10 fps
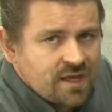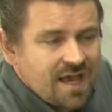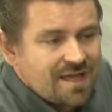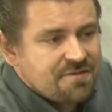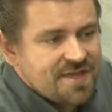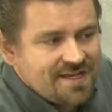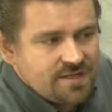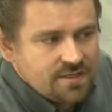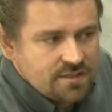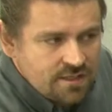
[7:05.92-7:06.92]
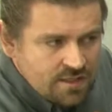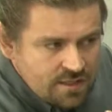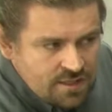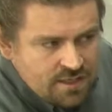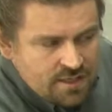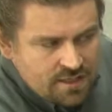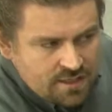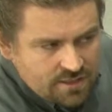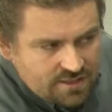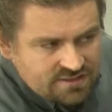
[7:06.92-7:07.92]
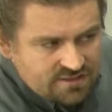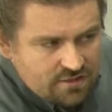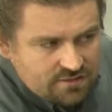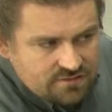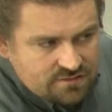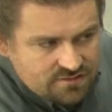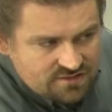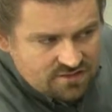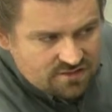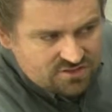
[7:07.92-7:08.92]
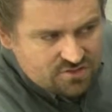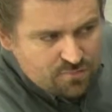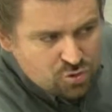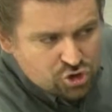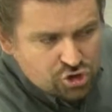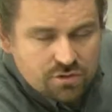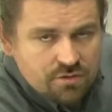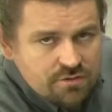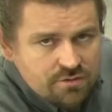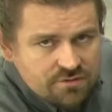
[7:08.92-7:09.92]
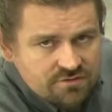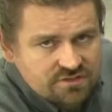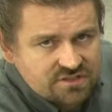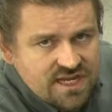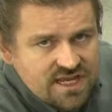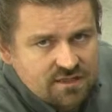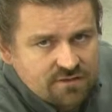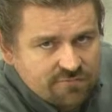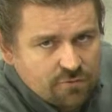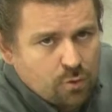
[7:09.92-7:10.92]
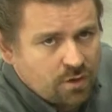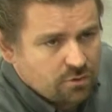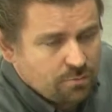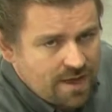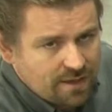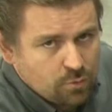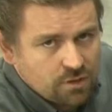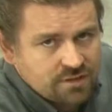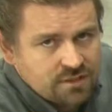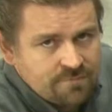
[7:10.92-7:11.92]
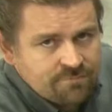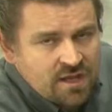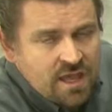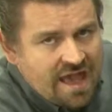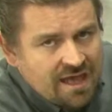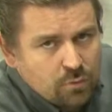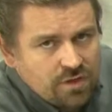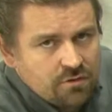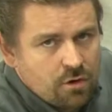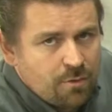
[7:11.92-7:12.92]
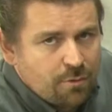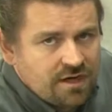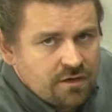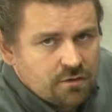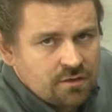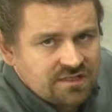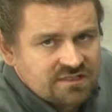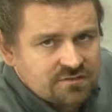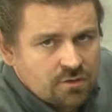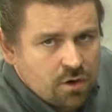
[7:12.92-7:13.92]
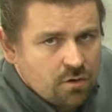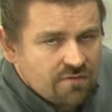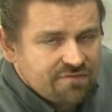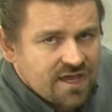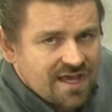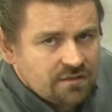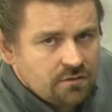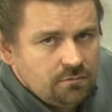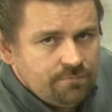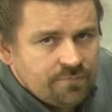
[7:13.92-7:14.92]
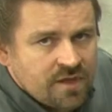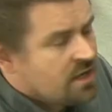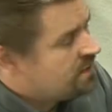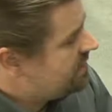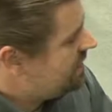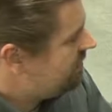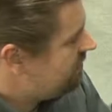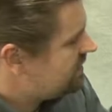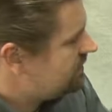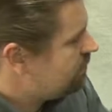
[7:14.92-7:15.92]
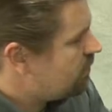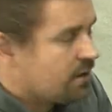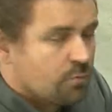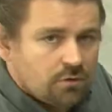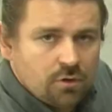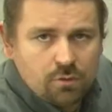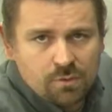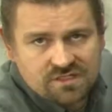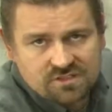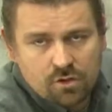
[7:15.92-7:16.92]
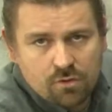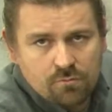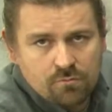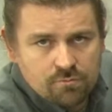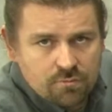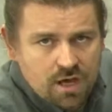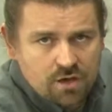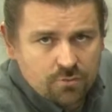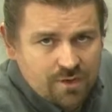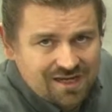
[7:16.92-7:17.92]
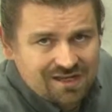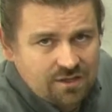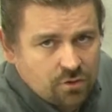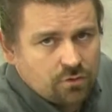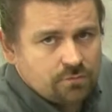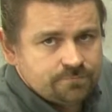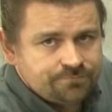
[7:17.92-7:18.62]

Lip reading: and then it starts to push the snake forward or backward. And when the operator lets go of the handle, then this brake will always go automatically on.